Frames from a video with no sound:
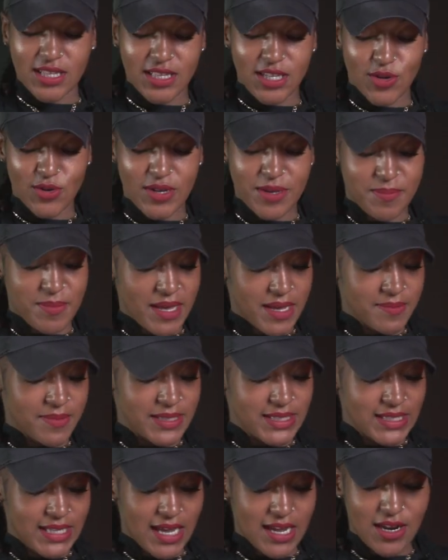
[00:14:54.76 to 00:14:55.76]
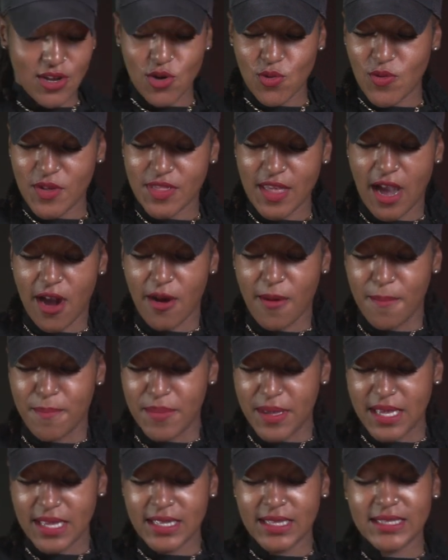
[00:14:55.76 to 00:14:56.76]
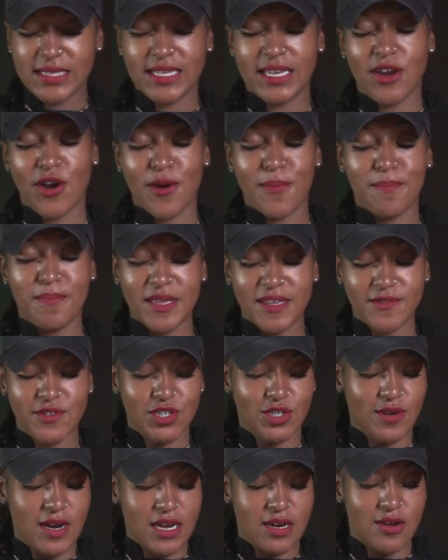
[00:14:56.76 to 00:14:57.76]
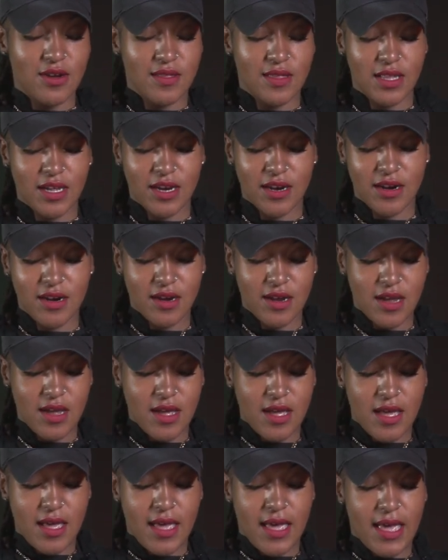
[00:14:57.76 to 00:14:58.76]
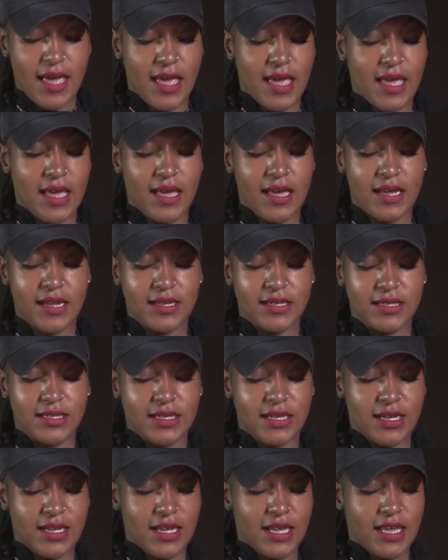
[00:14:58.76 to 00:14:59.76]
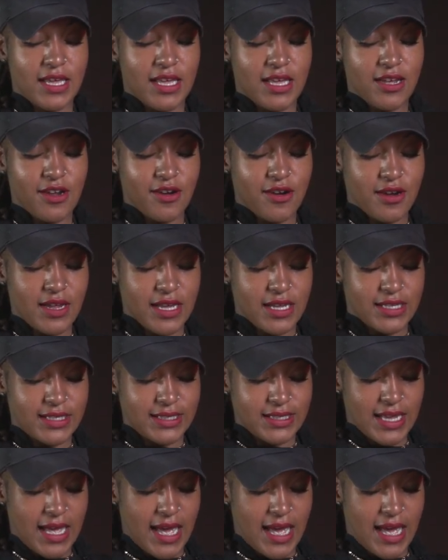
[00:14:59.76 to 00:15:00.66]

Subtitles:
loaded baked potato with our beans and our beef shred on there. And here is